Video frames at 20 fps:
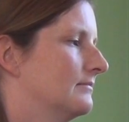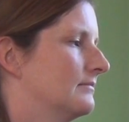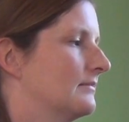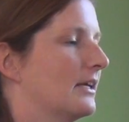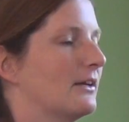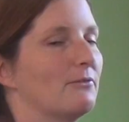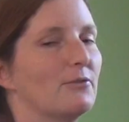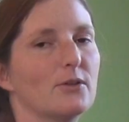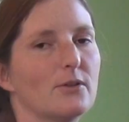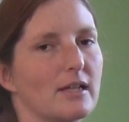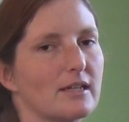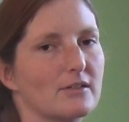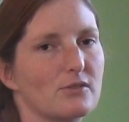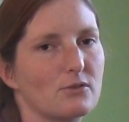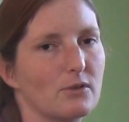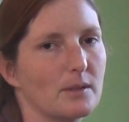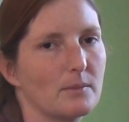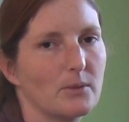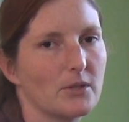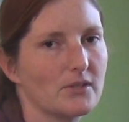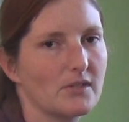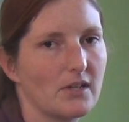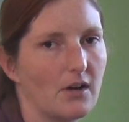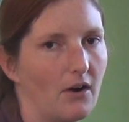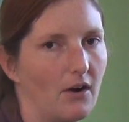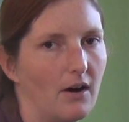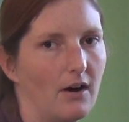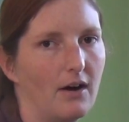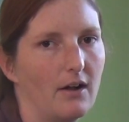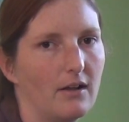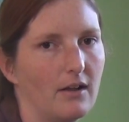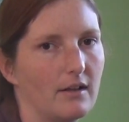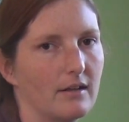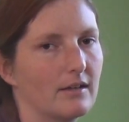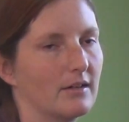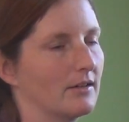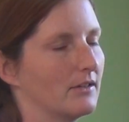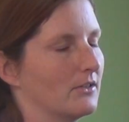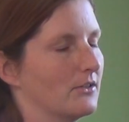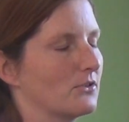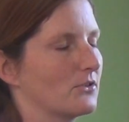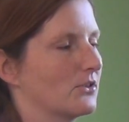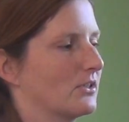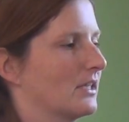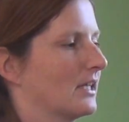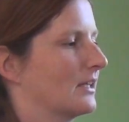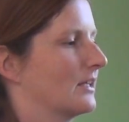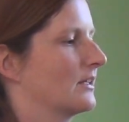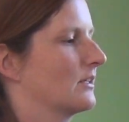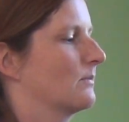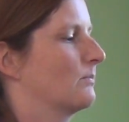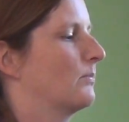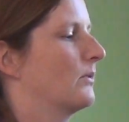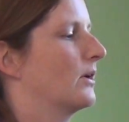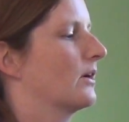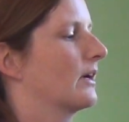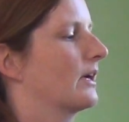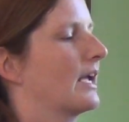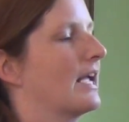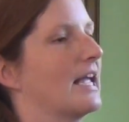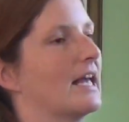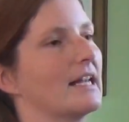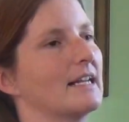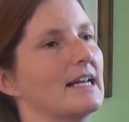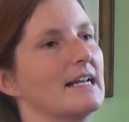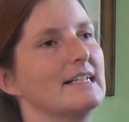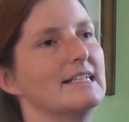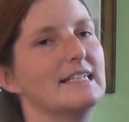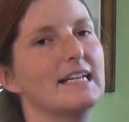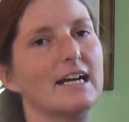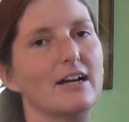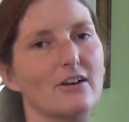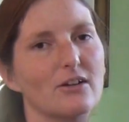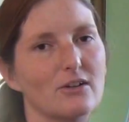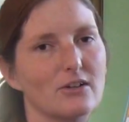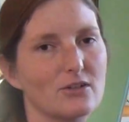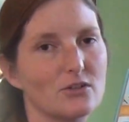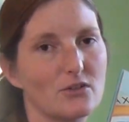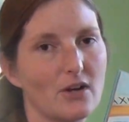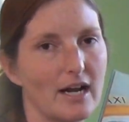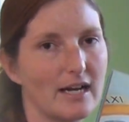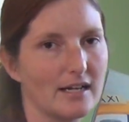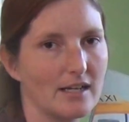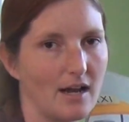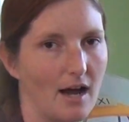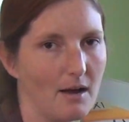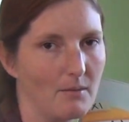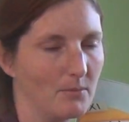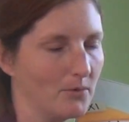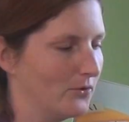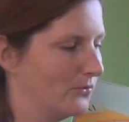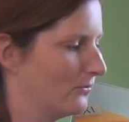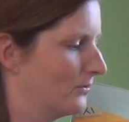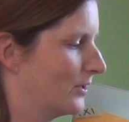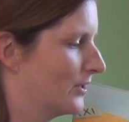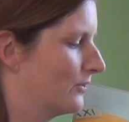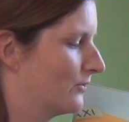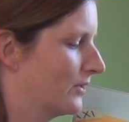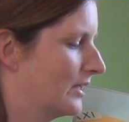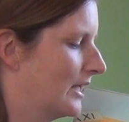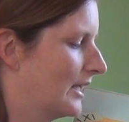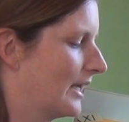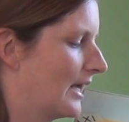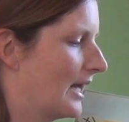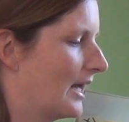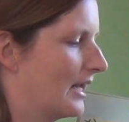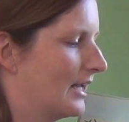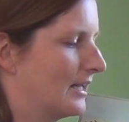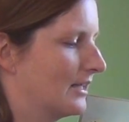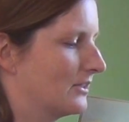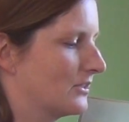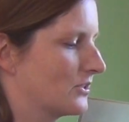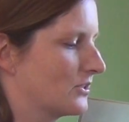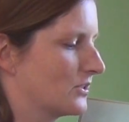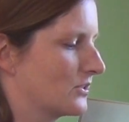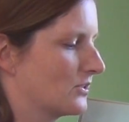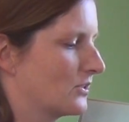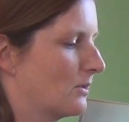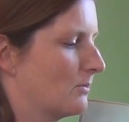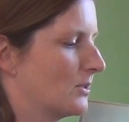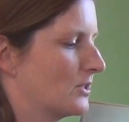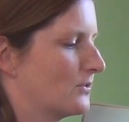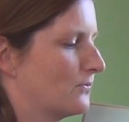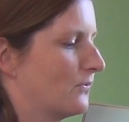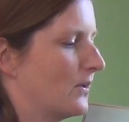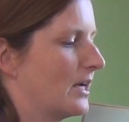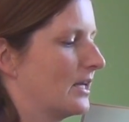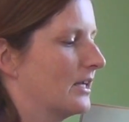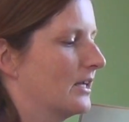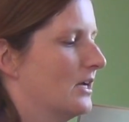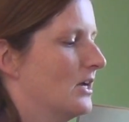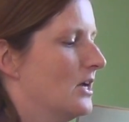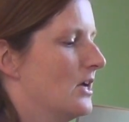if you like storybooks at all, you should get this book. And I dare you to try to not move while you're reading it. It is just so much fun.